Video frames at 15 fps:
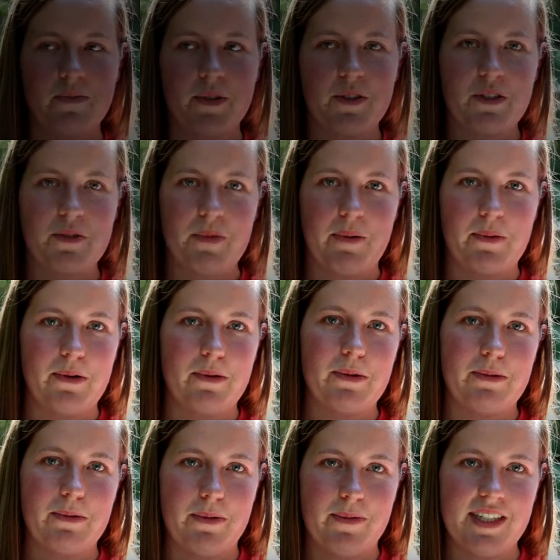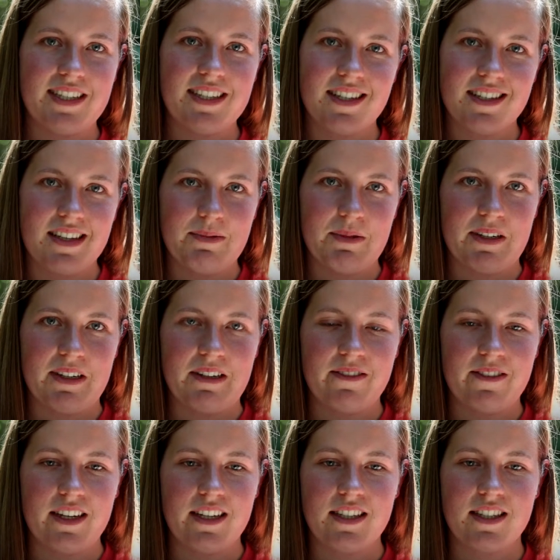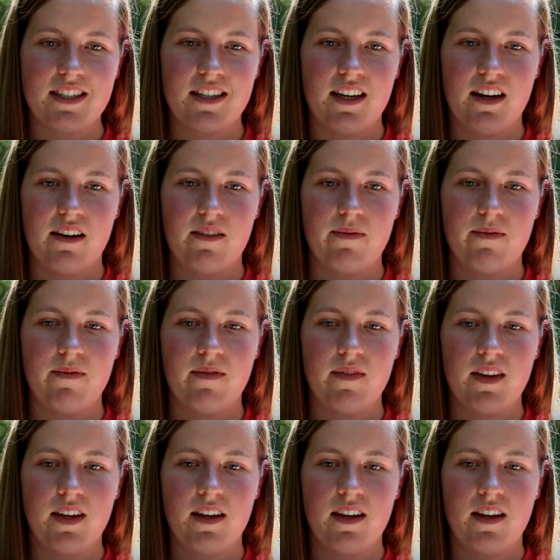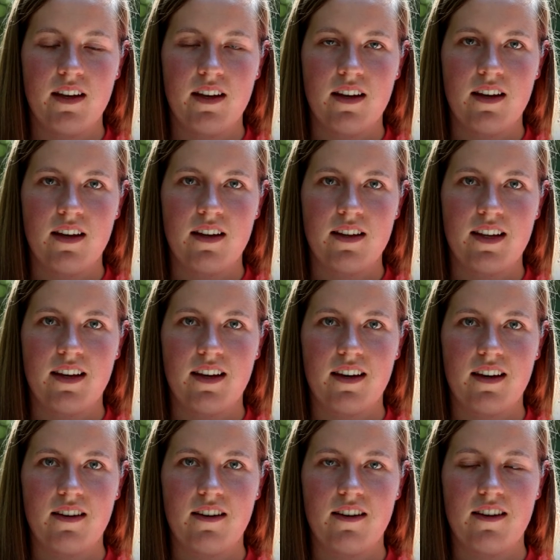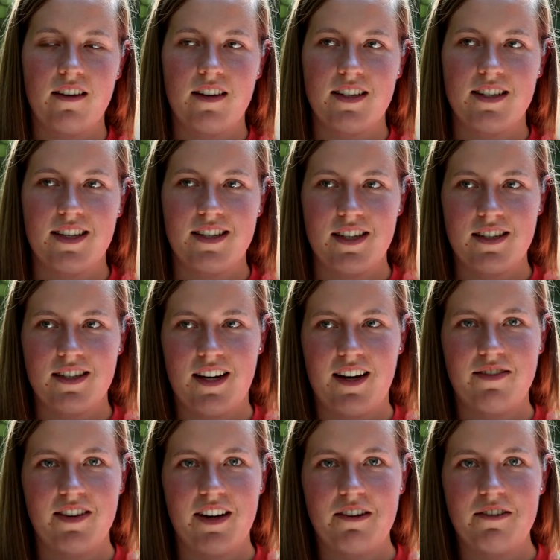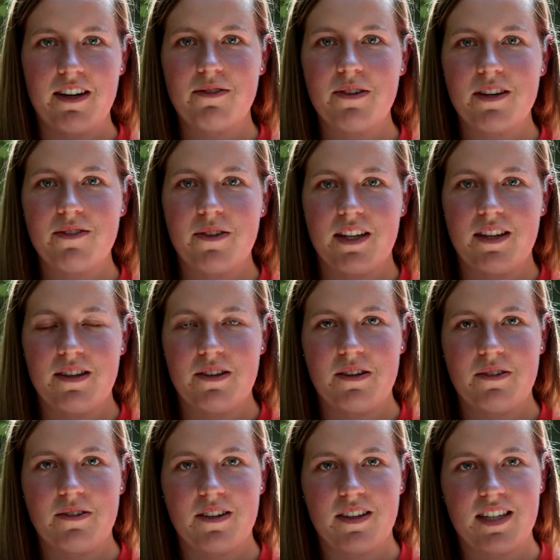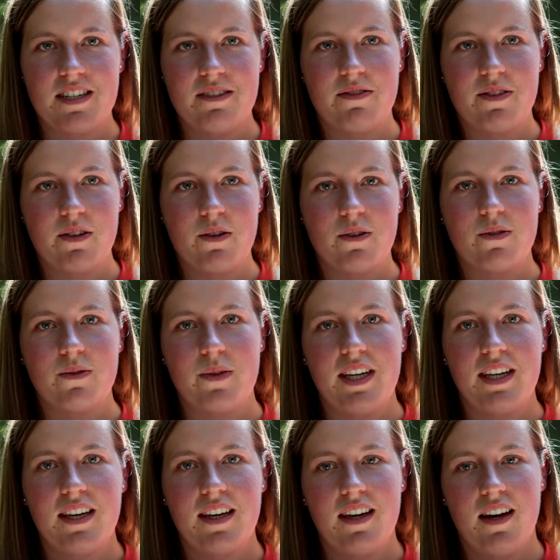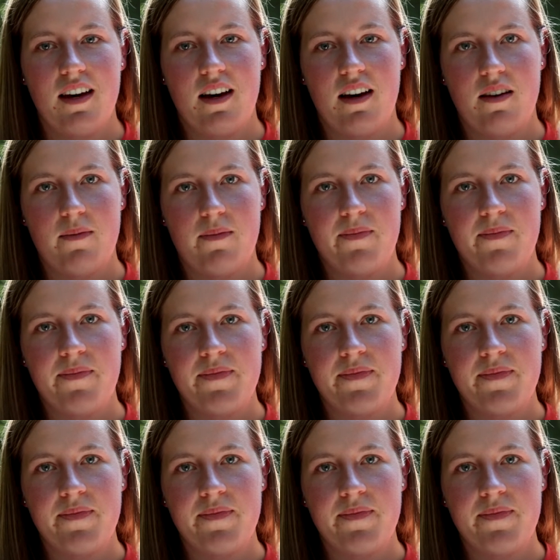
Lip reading: most memorable moments this summer was, I think us as a staff here at Redwood went through a really difficult week, and